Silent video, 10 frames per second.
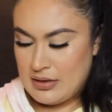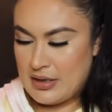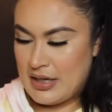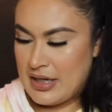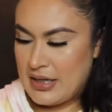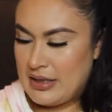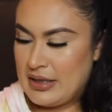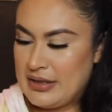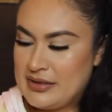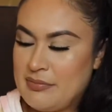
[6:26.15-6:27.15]
And
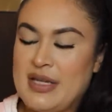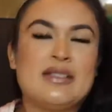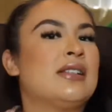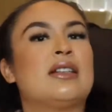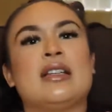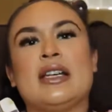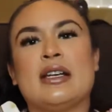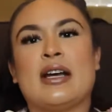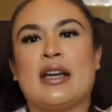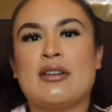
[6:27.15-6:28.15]
it's basically
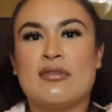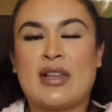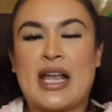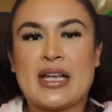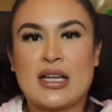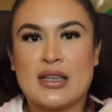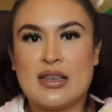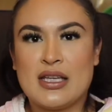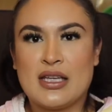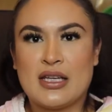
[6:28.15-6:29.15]
kind of
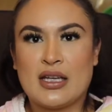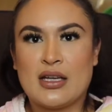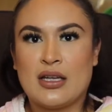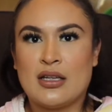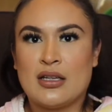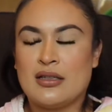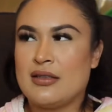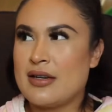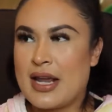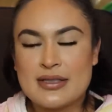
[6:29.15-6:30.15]
like the
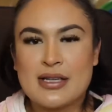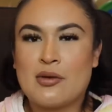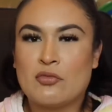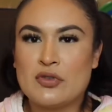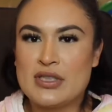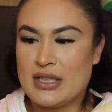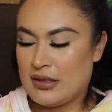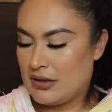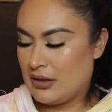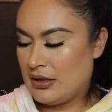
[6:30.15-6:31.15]
nighttime
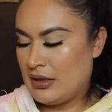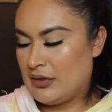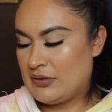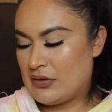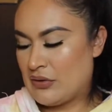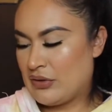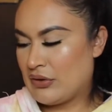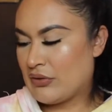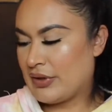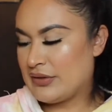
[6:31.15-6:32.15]
routine. So you're
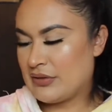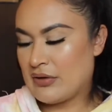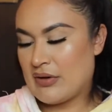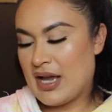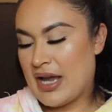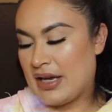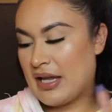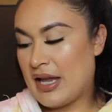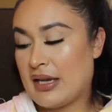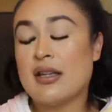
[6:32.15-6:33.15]
going to go ahead
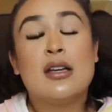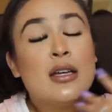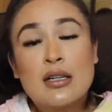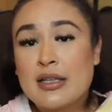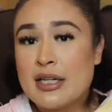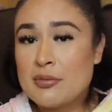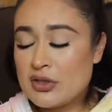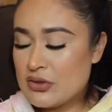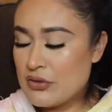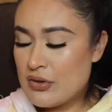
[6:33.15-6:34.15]
and clean up your
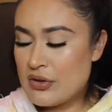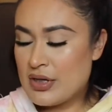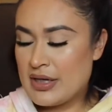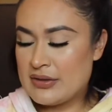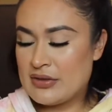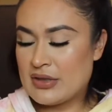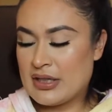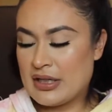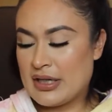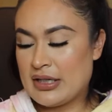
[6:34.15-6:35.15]
toys, you're
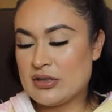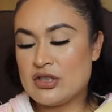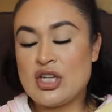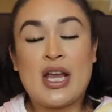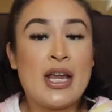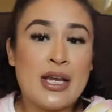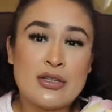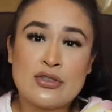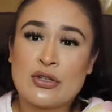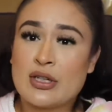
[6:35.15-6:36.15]
going to get
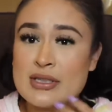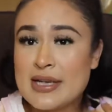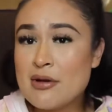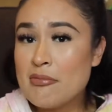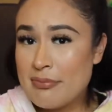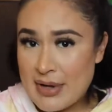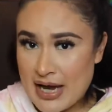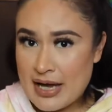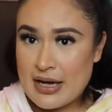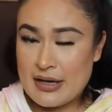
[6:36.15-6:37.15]
changed, you're going to take a
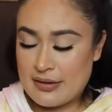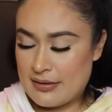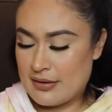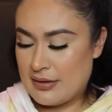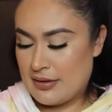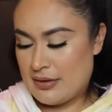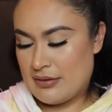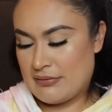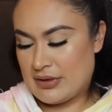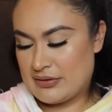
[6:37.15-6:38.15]
bath.
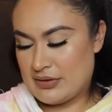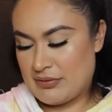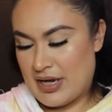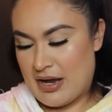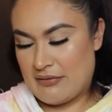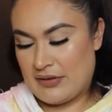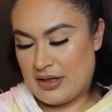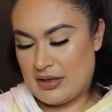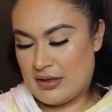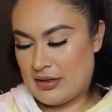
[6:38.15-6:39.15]
What else do we have
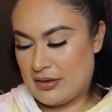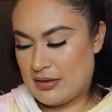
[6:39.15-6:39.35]
here?